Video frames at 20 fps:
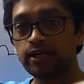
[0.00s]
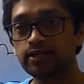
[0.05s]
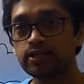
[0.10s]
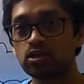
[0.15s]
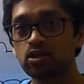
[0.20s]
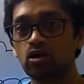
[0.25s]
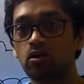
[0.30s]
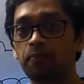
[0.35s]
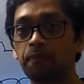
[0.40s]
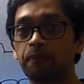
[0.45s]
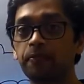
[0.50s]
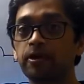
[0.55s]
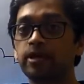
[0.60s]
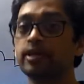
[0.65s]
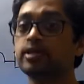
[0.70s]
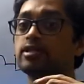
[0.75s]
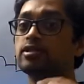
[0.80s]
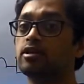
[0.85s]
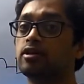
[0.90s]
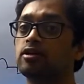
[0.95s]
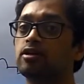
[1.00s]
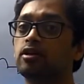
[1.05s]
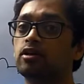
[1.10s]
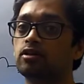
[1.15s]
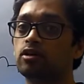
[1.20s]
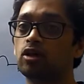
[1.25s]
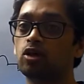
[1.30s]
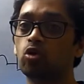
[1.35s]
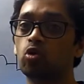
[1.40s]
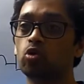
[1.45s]
gets compressed
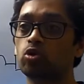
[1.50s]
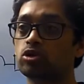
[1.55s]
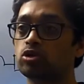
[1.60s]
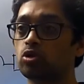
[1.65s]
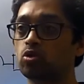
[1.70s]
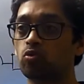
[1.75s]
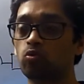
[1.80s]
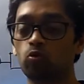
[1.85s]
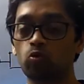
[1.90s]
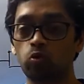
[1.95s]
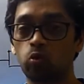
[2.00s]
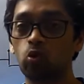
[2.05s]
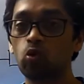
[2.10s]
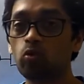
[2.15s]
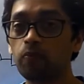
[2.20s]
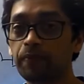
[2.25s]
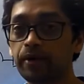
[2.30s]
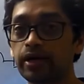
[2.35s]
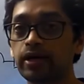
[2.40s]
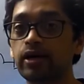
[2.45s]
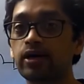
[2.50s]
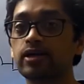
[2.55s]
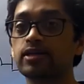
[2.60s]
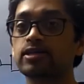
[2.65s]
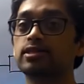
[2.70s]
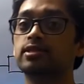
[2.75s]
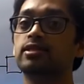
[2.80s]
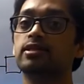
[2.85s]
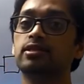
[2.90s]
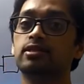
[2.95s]
under the load. So who
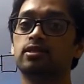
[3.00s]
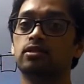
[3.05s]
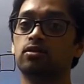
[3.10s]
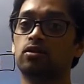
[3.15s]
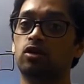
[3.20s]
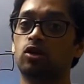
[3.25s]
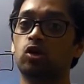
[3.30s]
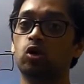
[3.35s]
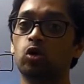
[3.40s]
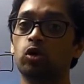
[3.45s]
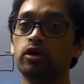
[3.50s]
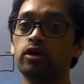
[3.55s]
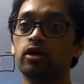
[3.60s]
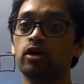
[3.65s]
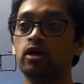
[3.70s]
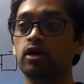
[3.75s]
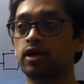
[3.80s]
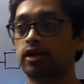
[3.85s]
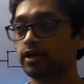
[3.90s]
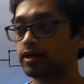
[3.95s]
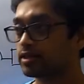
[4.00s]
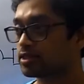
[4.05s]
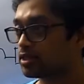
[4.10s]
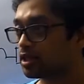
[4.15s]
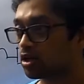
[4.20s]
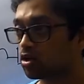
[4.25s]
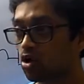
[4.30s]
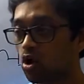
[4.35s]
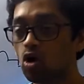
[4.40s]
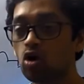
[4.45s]
bears this load? It's
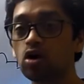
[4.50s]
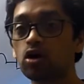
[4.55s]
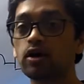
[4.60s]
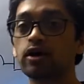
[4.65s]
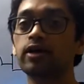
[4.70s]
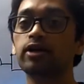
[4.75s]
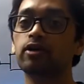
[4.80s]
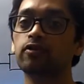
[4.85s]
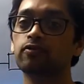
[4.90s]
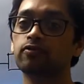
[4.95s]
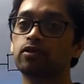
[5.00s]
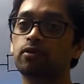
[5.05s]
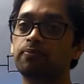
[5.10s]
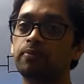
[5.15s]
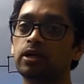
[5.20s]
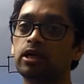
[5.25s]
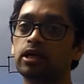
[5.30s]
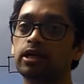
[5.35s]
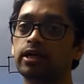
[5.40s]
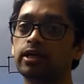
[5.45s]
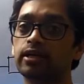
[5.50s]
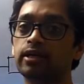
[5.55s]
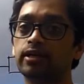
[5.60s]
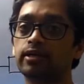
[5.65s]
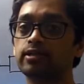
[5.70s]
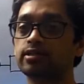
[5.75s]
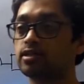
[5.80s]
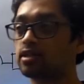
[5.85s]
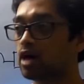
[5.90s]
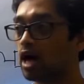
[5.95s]
the concrete of the building,
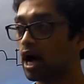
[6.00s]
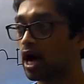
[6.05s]
it's the